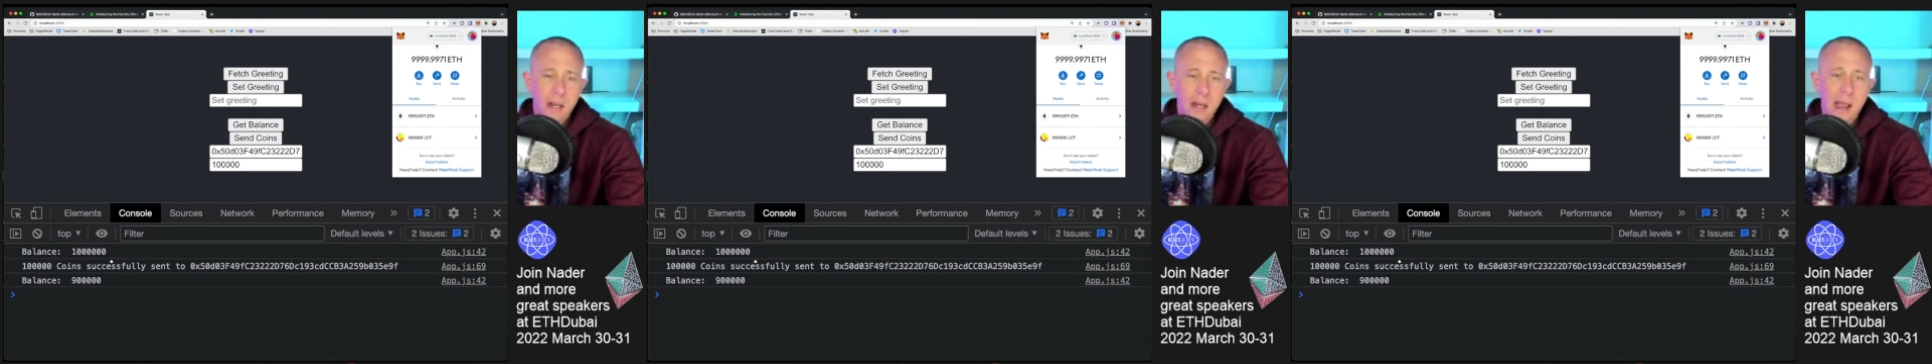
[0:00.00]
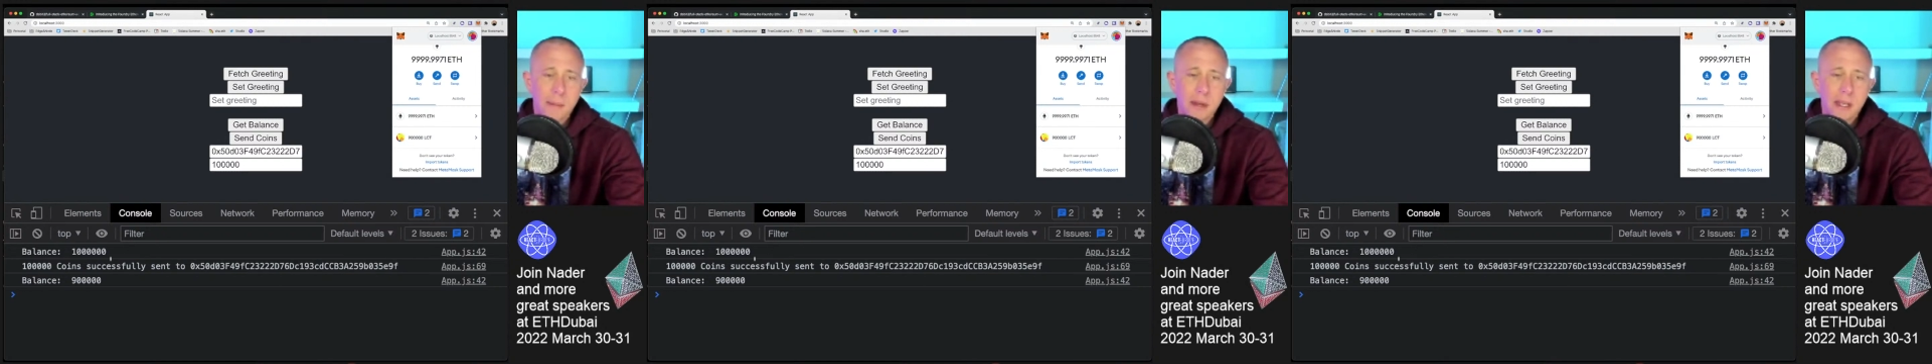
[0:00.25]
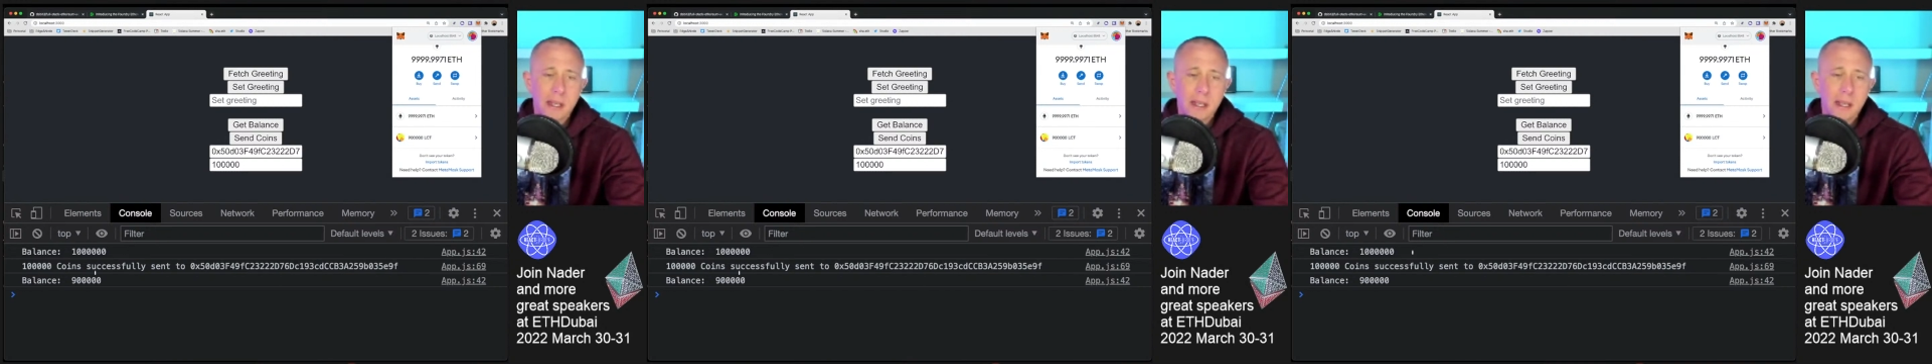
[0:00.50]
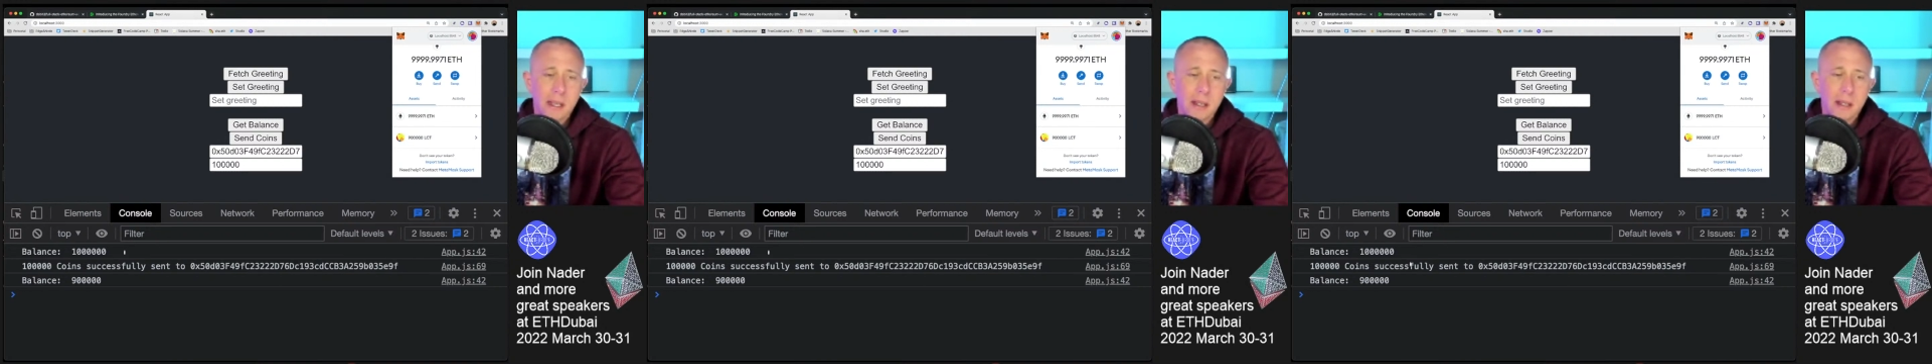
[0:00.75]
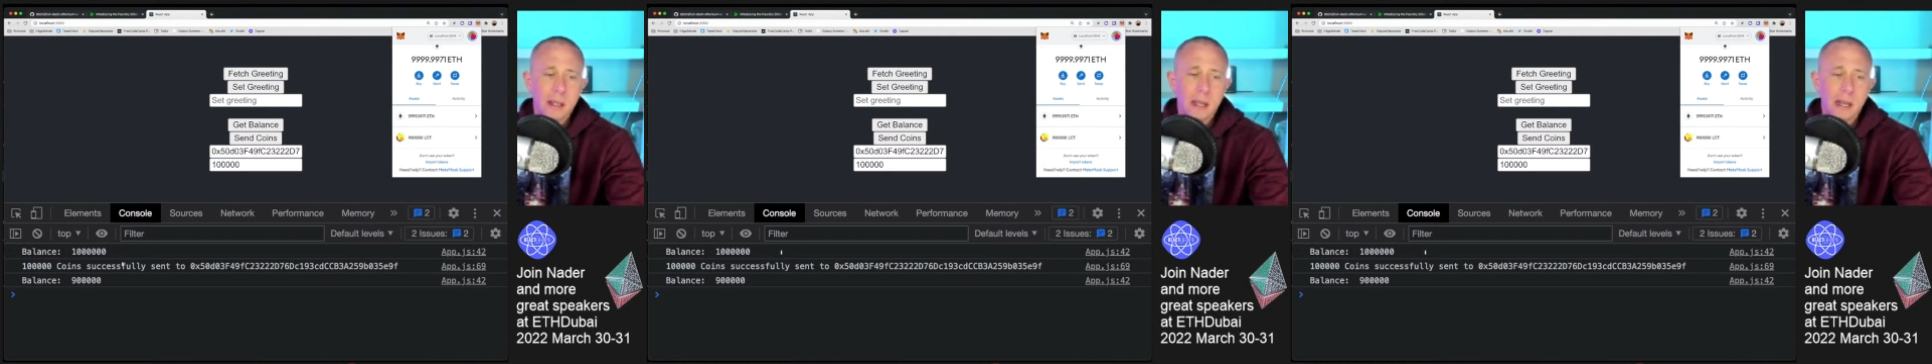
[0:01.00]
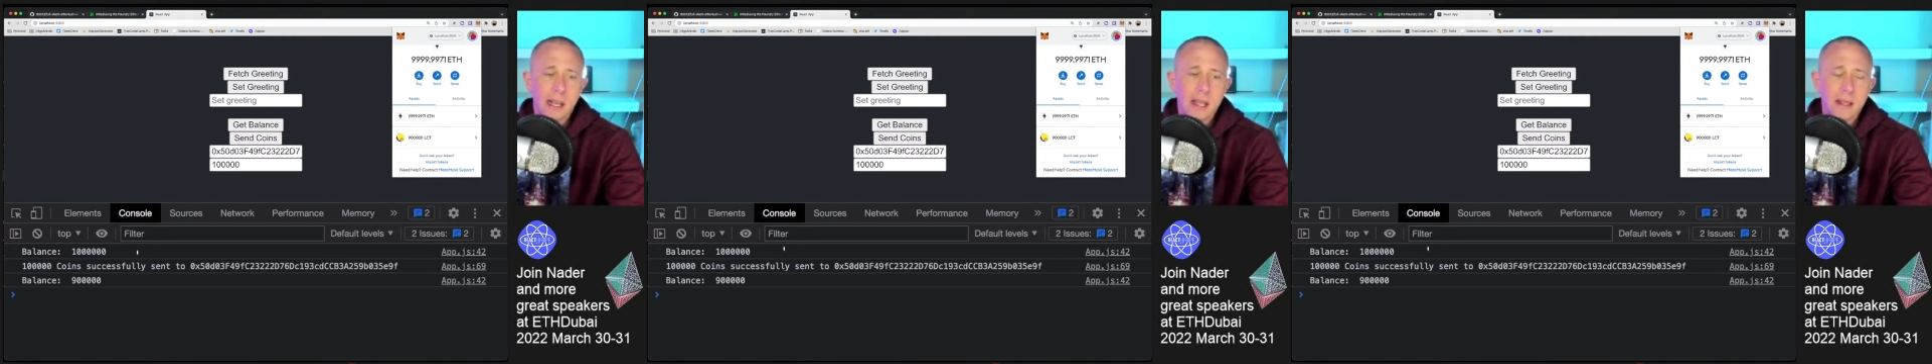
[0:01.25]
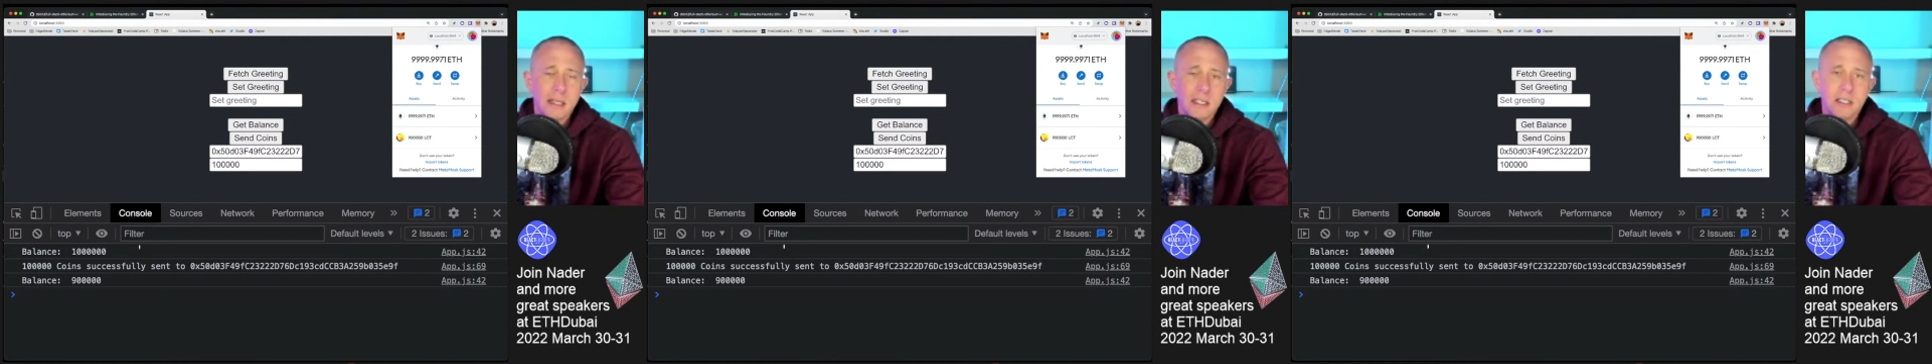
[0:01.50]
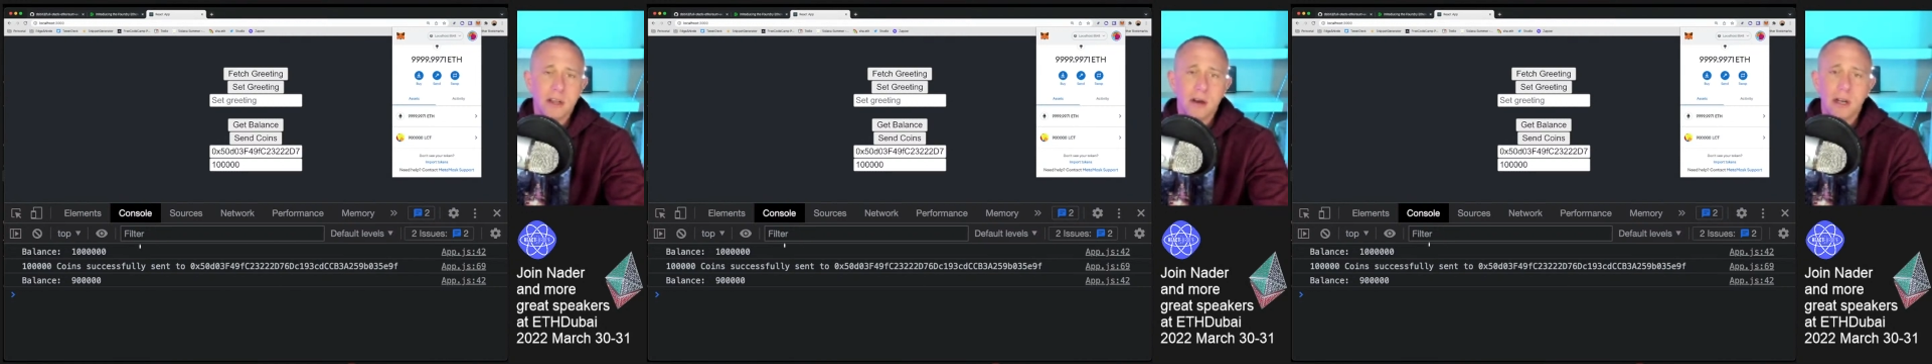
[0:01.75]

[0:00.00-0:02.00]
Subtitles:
copy again this token